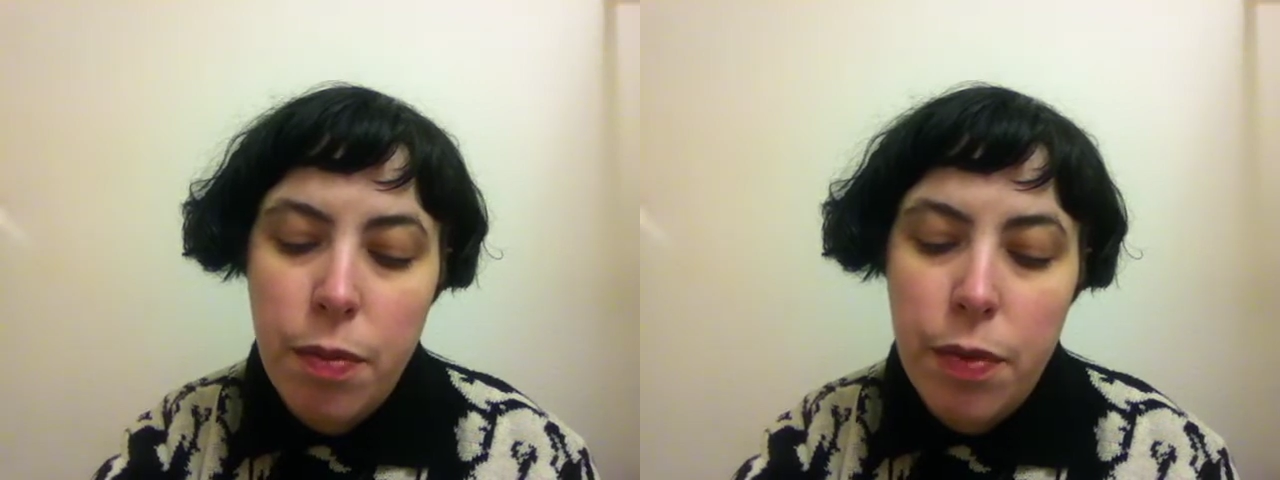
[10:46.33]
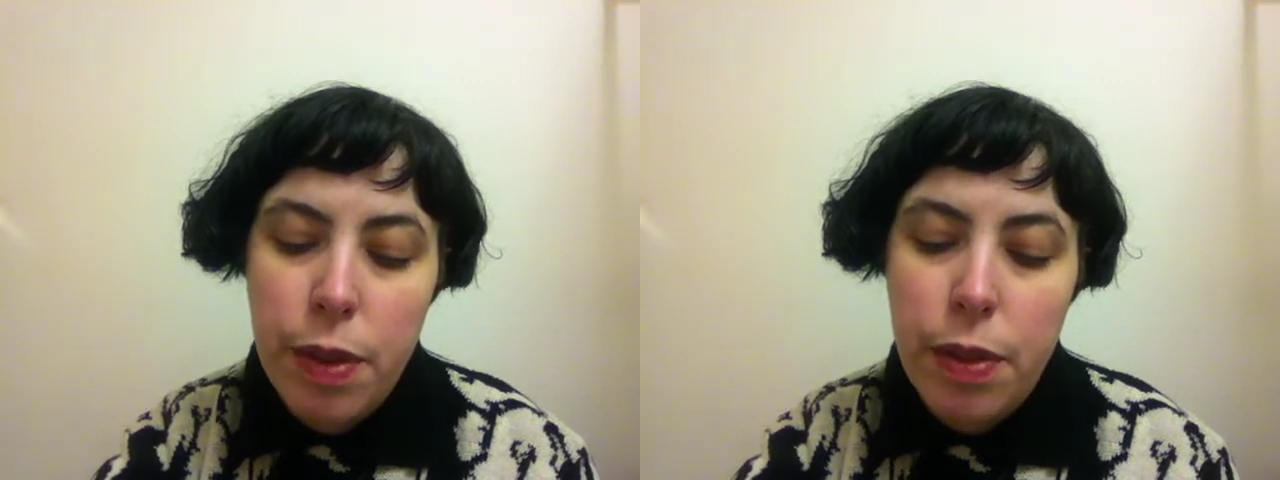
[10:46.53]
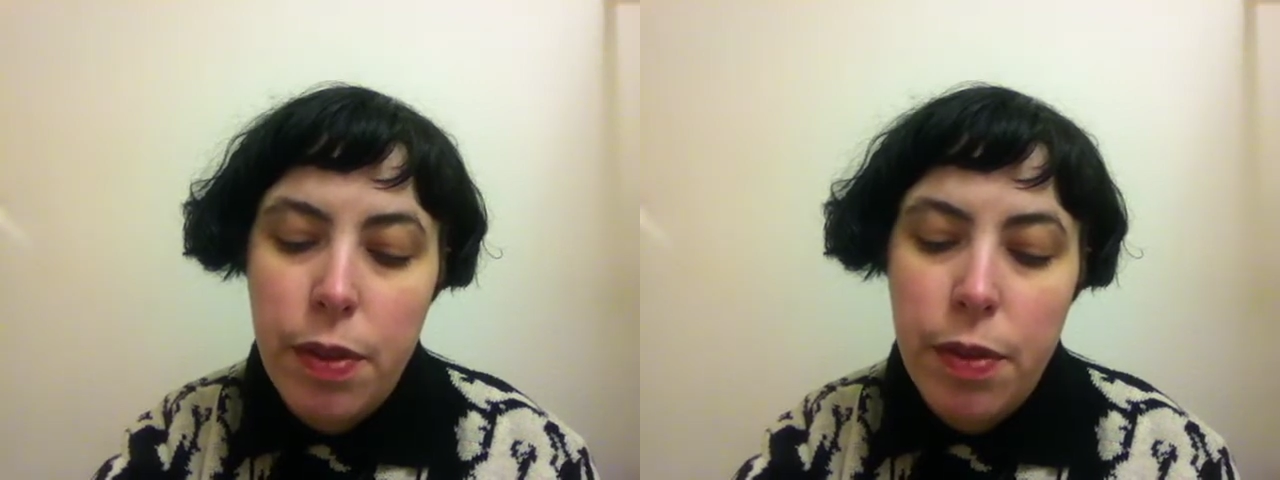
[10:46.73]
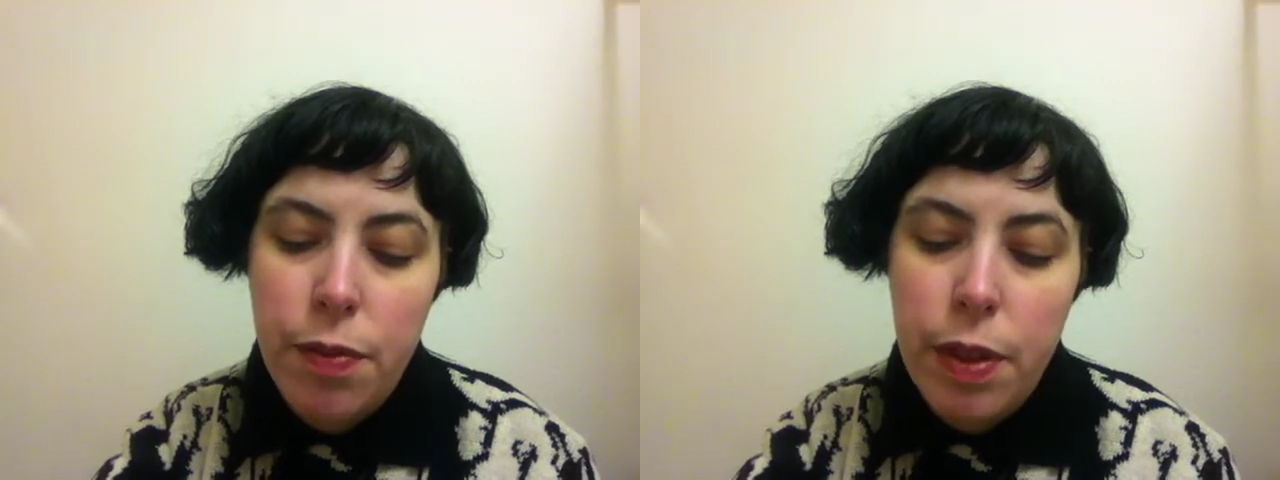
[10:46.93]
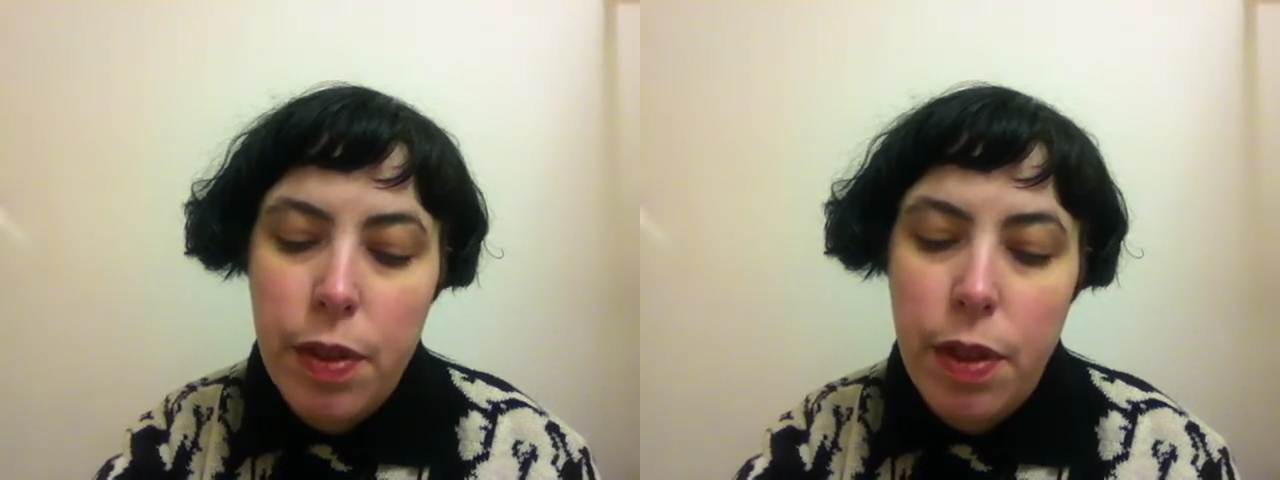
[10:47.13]

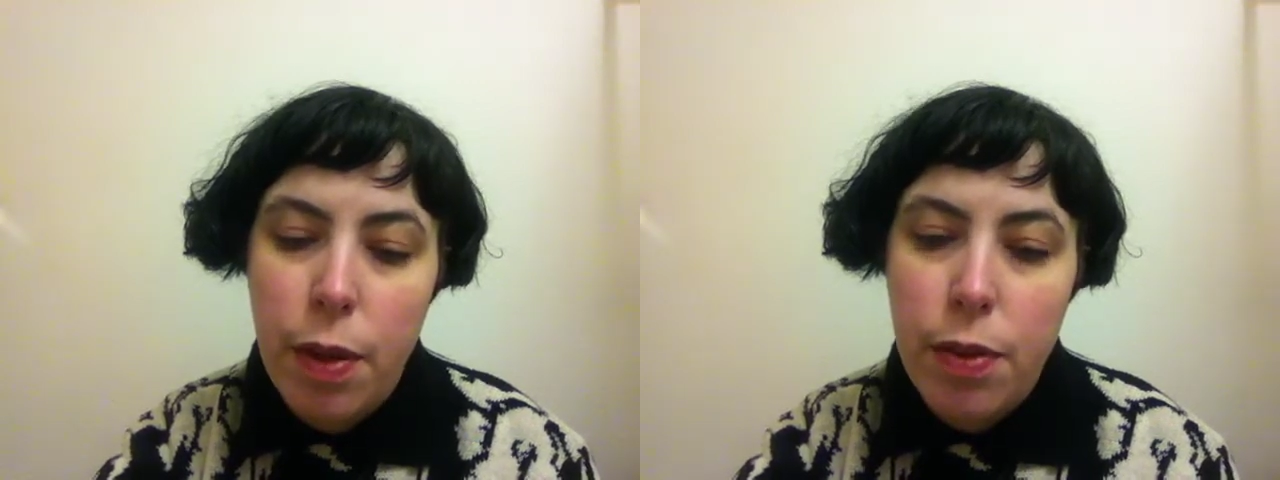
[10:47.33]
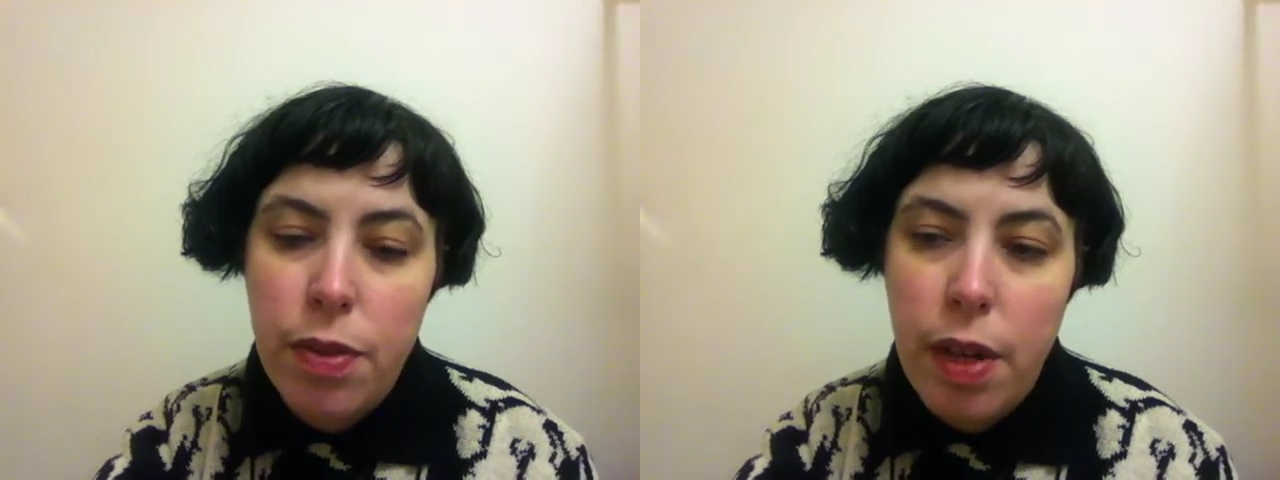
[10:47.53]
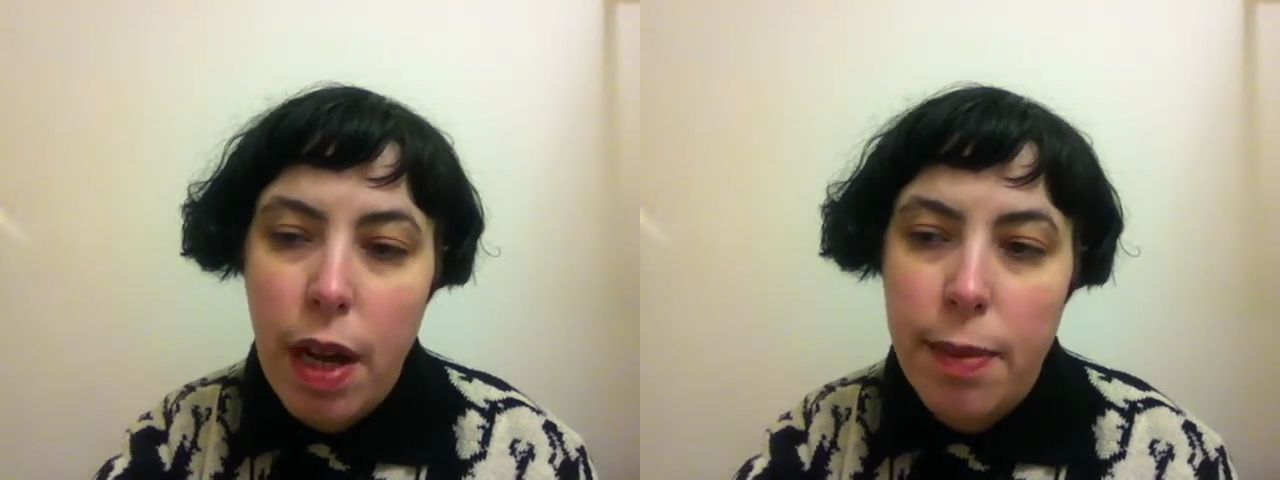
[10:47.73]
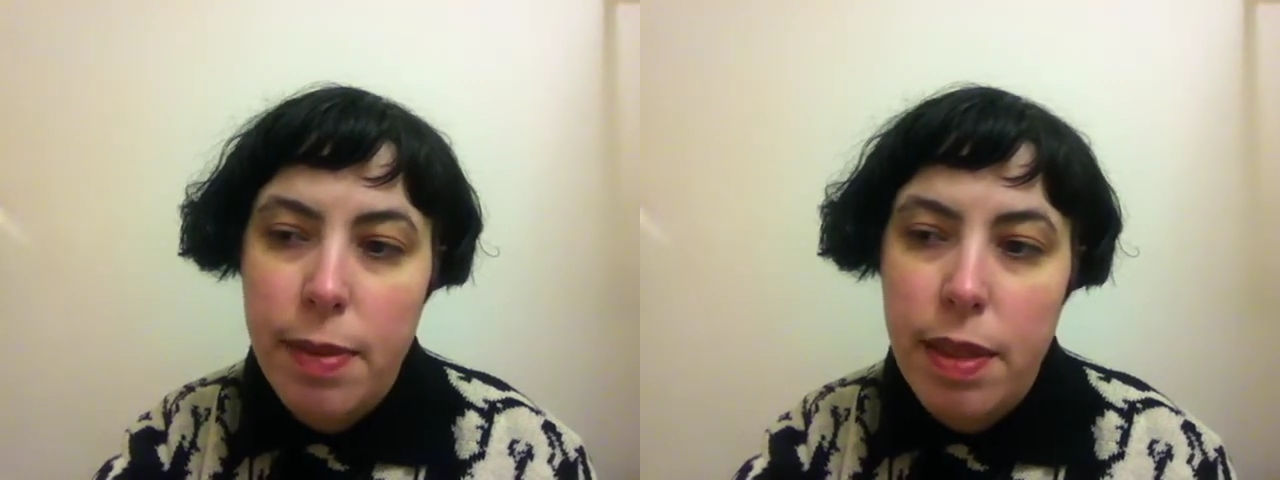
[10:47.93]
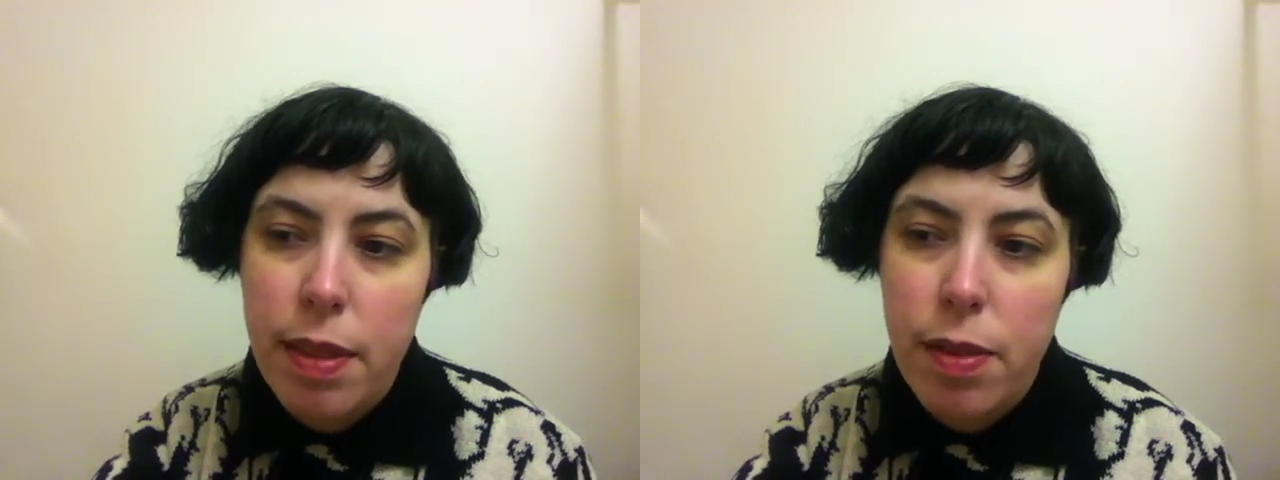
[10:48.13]
fill those times and